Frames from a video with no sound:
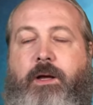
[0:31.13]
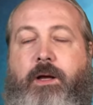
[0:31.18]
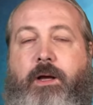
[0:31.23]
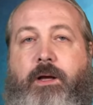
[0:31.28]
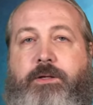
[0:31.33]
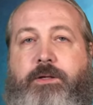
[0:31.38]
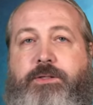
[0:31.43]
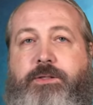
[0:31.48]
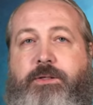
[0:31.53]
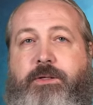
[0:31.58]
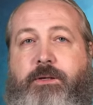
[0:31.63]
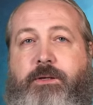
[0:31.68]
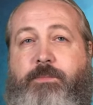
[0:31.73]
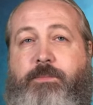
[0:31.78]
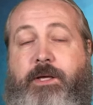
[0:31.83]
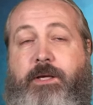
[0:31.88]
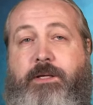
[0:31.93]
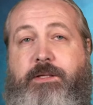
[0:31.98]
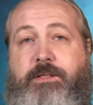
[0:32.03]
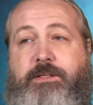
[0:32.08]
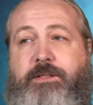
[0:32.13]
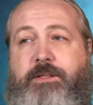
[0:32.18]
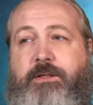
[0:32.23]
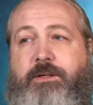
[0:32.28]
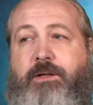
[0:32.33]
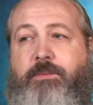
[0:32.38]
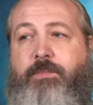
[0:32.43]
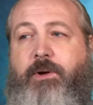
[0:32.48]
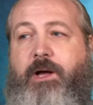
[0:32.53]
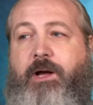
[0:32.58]
Should it be
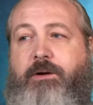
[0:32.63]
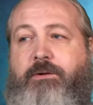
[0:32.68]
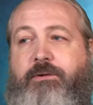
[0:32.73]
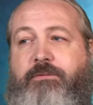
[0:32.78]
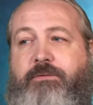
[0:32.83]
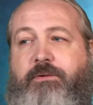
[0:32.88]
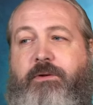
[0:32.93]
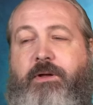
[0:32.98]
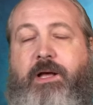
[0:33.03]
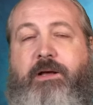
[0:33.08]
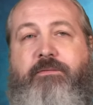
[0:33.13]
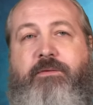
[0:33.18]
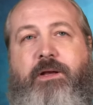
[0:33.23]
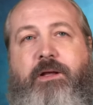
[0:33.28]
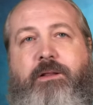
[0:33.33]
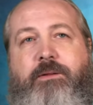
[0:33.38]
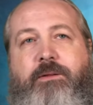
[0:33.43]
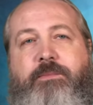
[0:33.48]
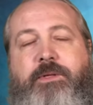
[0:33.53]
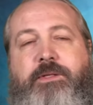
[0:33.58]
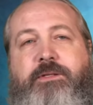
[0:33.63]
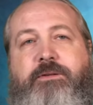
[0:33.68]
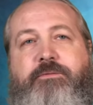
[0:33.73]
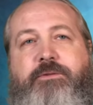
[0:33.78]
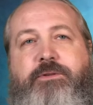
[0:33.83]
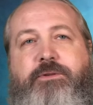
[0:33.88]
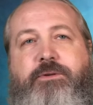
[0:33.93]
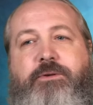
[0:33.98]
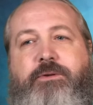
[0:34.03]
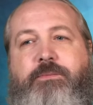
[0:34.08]
considered apocryphal, having elements of
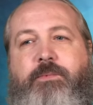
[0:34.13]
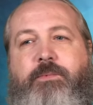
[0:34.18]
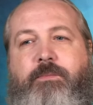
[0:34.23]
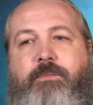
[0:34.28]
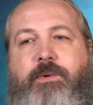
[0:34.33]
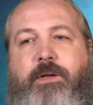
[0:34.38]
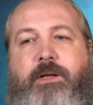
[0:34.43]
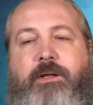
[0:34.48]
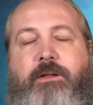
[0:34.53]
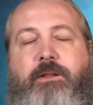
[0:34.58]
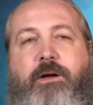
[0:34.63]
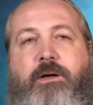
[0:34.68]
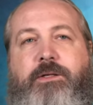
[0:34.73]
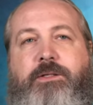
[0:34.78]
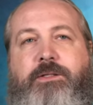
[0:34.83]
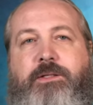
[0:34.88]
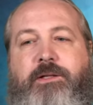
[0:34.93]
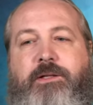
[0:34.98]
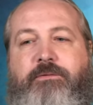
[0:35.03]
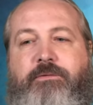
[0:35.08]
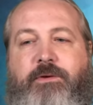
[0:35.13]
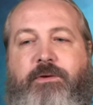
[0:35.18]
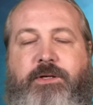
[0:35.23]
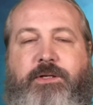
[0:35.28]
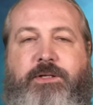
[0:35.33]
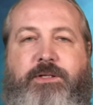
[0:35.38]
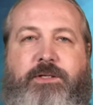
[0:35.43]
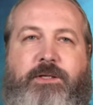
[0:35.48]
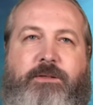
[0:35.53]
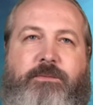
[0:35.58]
truth but being largely
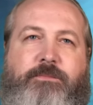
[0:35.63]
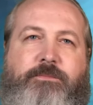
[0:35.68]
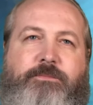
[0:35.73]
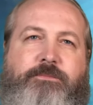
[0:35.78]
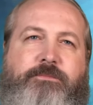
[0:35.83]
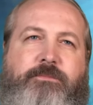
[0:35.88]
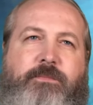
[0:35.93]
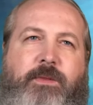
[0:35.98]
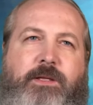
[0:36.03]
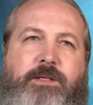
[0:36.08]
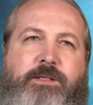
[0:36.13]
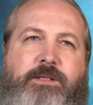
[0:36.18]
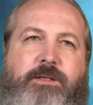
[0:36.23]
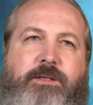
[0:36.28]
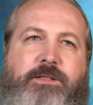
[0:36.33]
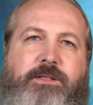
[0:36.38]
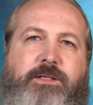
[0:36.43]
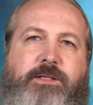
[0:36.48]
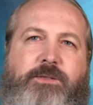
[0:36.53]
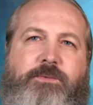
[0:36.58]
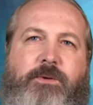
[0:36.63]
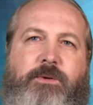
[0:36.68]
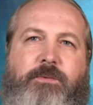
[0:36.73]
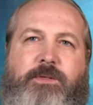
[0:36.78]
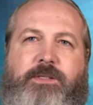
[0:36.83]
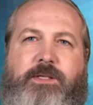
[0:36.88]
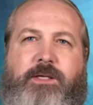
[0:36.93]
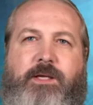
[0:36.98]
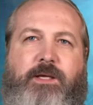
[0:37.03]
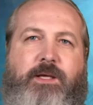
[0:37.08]
fiction? So this is what we're
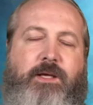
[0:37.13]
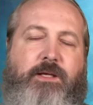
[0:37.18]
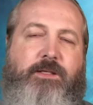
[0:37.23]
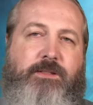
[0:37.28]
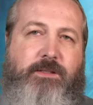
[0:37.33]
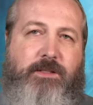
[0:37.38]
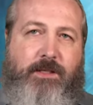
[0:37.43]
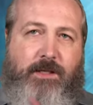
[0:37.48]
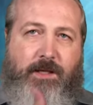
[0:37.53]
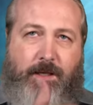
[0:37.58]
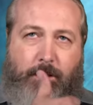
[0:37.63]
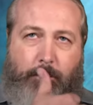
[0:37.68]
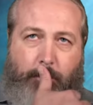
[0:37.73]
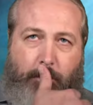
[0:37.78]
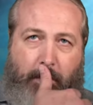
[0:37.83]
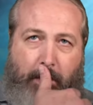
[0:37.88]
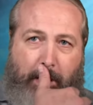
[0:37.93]
digging in today.